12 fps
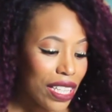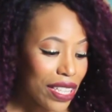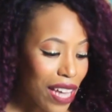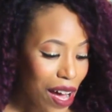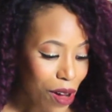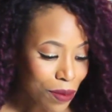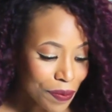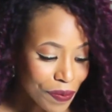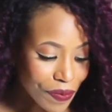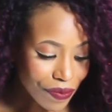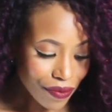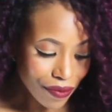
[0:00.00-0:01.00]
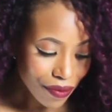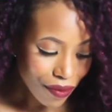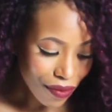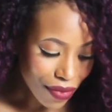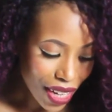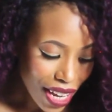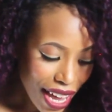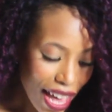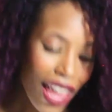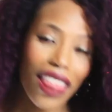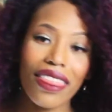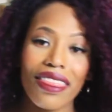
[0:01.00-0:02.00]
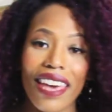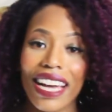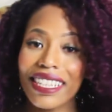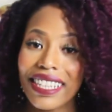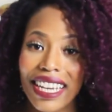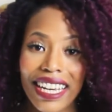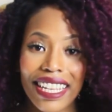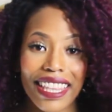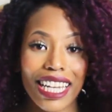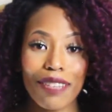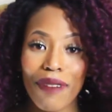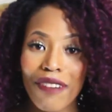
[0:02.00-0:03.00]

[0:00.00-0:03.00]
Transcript: So that's it. That's